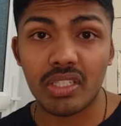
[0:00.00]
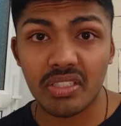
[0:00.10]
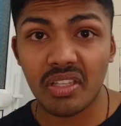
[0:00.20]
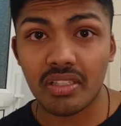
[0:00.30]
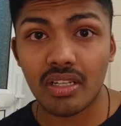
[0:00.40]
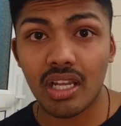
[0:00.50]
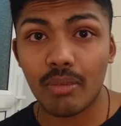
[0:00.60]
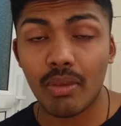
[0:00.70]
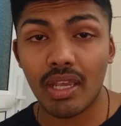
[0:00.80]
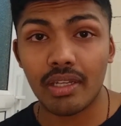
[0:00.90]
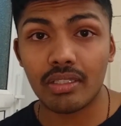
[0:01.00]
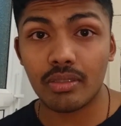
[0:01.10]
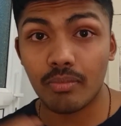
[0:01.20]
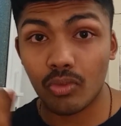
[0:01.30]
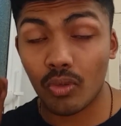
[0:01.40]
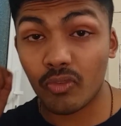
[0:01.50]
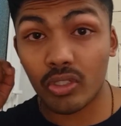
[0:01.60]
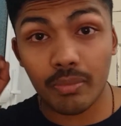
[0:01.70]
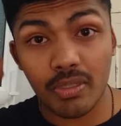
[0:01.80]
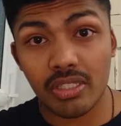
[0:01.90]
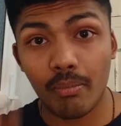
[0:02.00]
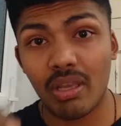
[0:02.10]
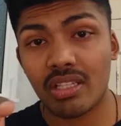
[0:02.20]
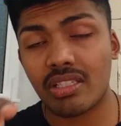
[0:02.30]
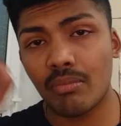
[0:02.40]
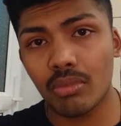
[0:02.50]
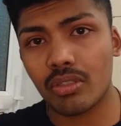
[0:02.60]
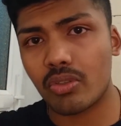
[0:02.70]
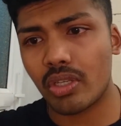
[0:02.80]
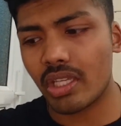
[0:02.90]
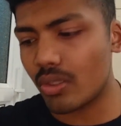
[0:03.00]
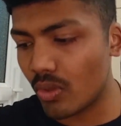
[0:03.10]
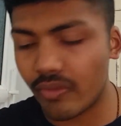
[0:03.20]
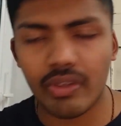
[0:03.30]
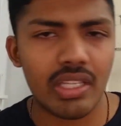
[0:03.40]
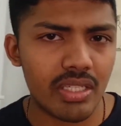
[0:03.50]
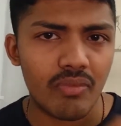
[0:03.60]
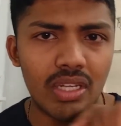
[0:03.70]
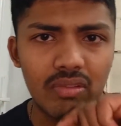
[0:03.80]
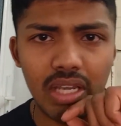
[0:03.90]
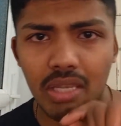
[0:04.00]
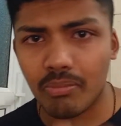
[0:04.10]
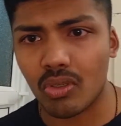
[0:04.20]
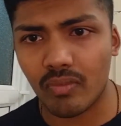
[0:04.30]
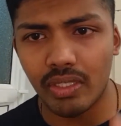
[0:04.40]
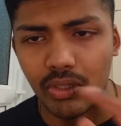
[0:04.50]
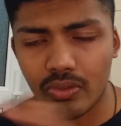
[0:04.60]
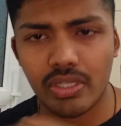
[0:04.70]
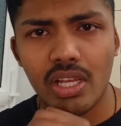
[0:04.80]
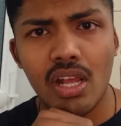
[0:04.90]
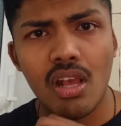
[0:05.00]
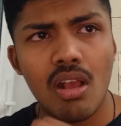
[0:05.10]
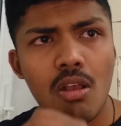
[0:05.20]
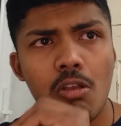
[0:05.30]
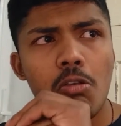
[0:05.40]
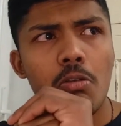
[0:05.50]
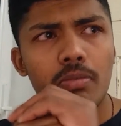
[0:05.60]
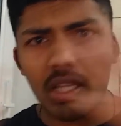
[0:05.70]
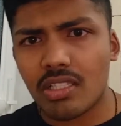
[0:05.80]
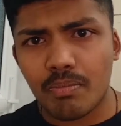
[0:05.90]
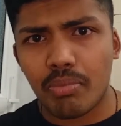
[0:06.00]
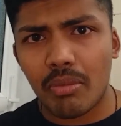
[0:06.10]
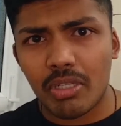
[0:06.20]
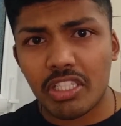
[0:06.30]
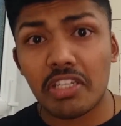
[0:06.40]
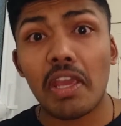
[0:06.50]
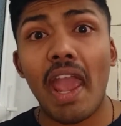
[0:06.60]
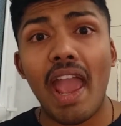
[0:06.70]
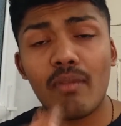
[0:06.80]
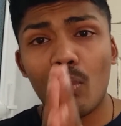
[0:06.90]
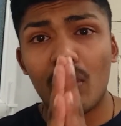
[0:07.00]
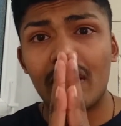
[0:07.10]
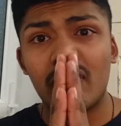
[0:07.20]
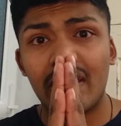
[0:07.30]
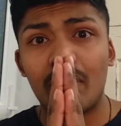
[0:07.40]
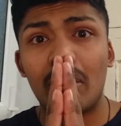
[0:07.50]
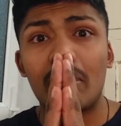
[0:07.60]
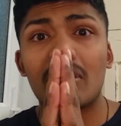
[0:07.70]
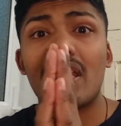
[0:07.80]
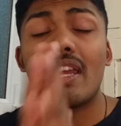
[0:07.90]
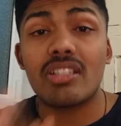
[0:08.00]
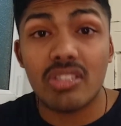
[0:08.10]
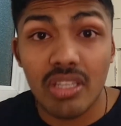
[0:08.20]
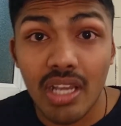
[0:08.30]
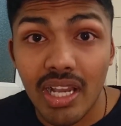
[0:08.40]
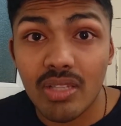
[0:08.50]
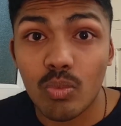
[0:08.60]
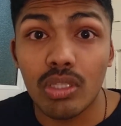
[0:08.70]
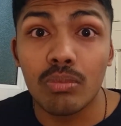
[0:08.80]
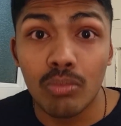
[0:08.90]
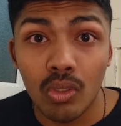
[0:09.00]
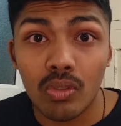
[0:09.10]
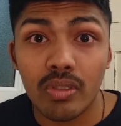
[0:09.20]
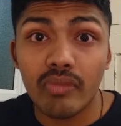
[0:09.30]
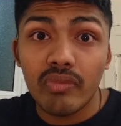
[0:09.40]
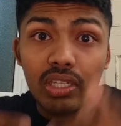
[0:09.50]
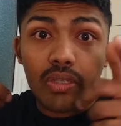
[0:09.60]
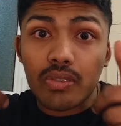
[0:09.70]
don't forget to subscribe and don't forget to press the bell symbol to get notification whenever I upload videos that's pretty much it have a wonderful day people and see you guys with more